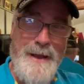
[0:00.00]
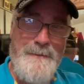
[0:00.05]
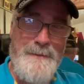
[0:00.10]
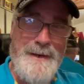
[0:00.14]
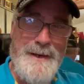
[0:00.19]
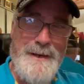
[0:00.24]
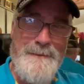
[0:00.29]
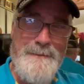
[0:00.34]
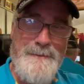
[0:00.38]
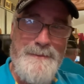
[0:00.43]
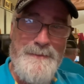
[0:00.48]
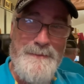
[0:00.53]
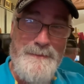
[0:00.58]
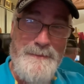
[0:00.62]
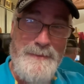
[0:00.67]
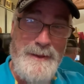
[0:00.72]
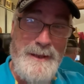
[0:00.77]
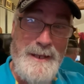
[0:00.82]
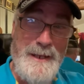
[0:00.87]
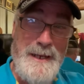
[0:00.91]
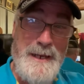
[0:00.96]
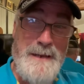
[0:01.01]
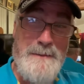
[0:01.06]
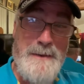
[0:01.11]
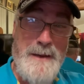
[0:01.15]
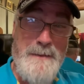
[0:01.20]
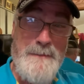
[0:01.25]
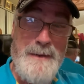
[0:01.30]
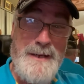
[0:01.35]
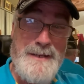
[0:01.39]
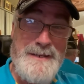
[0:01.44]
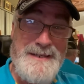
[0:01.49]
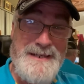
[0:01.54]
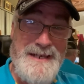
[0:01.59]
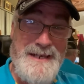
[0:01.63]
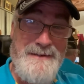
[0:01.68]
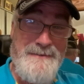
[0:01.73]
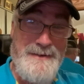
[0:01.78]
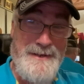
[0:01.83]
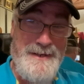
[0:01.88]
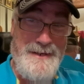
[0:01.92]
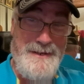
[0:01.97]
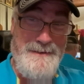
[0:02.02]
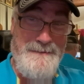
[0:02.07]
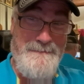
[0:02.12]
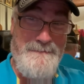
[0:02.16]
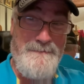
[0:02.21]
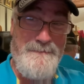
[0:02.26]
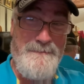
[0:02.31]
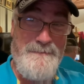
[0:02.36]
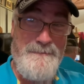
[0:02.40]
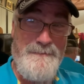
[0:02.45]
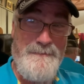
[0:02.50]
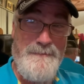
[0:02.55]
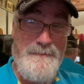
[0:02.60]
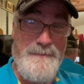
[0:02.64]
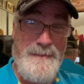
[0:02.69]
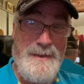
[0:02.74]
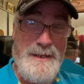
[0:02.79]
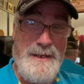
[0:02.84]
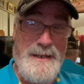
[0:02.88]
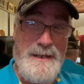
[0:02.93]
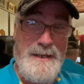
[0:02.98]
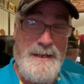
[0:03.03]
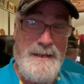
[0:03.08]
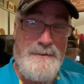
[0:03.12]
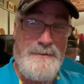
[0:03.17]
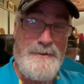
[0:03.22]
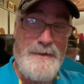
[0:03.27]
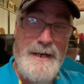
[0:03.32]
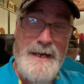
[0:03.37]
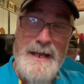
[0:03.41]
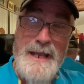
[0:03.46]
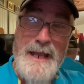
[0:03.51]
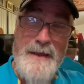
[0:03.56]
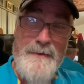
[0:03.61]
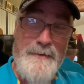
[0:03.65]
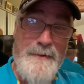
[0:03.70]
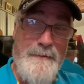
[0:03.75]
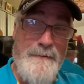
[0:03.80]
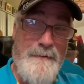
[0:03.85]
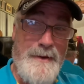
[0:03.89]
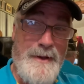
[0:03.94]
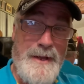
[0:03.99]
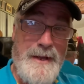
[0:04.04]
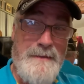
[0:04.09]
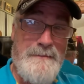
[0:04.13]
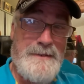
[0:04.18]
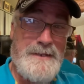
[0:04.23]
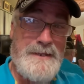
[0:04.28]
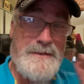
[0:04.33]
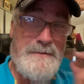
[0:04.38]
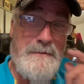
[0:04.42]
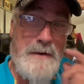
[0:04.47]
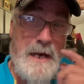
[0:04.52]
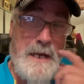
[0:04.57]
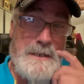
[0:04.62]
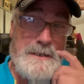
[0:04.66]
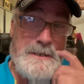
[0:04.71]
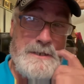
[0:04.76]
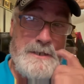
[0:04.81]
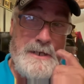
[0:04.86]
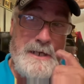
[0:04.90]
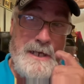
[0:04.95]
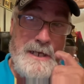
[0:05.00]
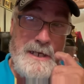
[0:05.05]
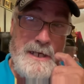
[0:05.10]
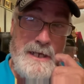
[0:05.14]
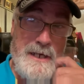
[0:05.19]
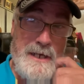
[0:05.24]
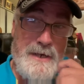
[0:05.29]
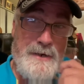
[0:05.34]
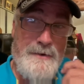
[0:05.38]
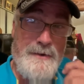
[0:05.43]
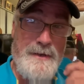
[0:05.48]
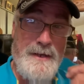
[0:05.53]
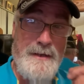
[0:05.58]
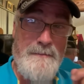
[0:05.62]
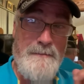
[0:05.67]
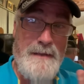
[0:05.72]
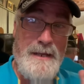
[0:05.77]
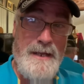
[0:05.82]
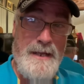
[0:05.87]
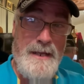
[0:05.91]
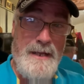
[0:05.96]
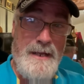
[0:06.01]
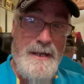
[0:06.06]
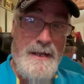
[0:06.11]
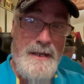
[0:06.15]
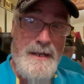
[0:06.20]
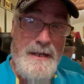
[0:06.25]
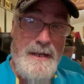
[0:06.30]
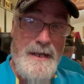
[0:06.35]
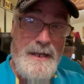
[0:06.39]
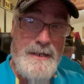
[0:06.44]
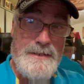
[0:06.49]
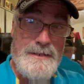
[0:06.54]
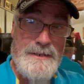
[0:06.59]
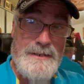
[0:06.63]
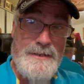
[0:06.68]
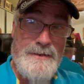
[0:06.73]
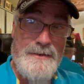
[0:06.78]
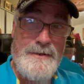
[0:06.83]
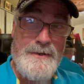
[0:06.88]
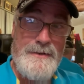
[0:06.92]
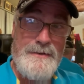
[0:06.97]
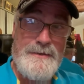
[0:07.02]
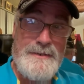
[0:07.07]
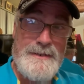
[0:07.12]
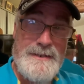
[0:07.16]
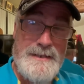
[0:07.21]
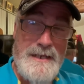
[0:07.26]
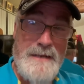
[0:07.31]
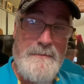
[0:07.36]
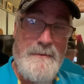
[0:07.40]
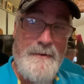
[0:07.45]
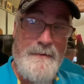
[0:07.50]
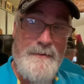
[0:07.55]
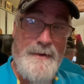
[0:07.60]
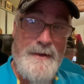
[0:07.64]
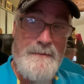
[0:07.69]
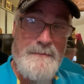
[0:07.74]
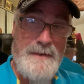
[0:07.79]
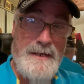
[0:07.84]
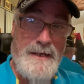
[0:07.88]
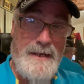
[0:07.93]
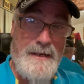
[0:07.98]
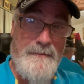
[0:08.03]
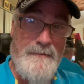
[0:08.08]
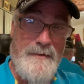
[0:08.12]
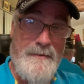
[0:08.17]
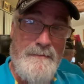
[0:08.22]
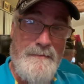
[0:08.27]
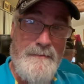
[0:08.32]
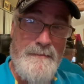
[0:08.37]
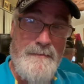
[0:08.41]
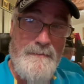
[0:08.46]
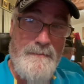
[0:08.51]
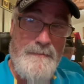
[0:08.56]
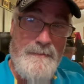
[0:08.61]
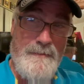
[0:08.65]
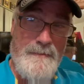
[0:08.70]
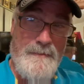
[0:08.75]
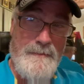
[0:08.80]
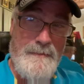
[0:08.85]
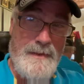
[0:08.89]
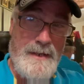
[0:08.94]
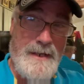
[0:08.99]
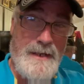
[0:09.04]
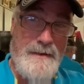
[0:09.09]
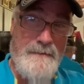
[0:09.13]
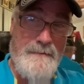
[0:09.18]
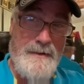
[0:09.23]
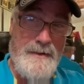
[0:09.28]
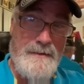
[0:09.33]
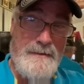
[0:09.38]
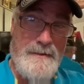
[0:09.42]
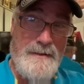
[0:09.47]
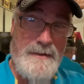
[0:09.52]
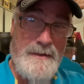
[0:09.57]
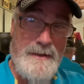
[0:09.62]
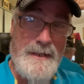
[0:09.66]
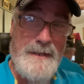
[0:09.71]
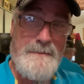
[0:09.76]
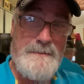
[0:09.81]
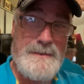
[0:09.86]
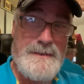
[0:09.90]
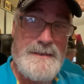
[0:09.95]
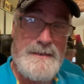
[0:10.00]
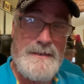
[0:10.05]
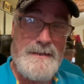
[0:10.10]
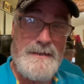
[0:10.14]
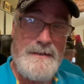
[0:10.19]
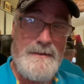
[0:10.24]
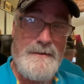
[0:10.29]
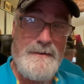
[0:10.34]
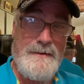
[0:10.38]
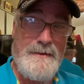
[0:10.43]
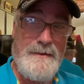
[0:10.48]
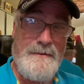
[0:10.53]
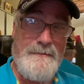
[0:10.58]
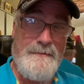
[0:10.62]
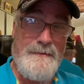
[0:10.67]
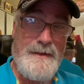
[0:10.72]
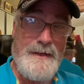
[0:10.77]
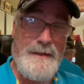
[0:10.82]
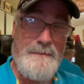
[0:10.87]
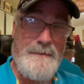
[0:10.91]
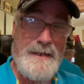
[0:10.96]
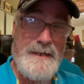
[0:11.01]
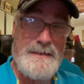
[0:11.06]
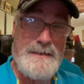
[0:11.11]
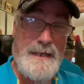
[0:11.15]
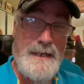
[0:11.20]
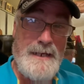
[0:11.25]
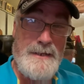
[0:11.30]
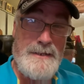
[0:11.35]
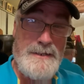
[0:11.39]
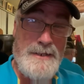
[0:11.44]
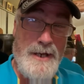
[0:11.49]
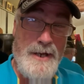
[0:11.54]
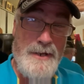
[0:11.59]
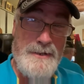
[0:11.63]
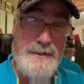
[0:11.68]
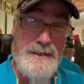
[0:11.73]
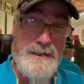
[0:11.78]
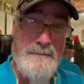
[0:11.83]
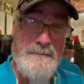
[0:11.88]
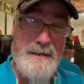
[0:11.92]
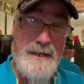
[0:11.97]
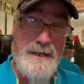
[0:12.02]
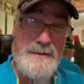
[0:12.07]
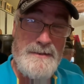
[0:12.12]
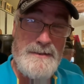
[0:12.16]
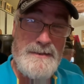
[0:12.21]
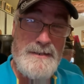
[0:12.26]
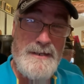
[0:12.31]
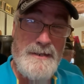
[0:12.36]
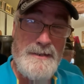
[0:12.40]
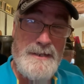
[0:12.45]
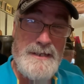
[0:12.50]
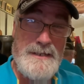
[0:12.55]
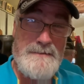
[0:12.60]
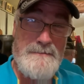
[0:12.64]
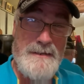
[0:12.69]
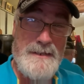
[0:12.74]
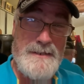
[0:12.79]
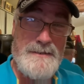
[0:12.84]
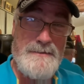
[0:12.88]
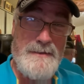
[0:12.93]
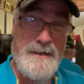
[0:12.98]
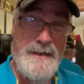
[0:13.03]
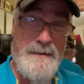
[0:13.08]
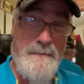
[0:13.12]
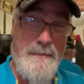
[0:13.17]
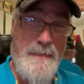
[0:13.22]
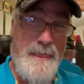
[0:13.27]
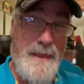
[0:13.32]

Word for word: I'm gonna play them on my TV try to have the volume just right so you can hear them and show you some of them, kind of a kind of a glimpse of them because I could talk to you about Taki's restaurant.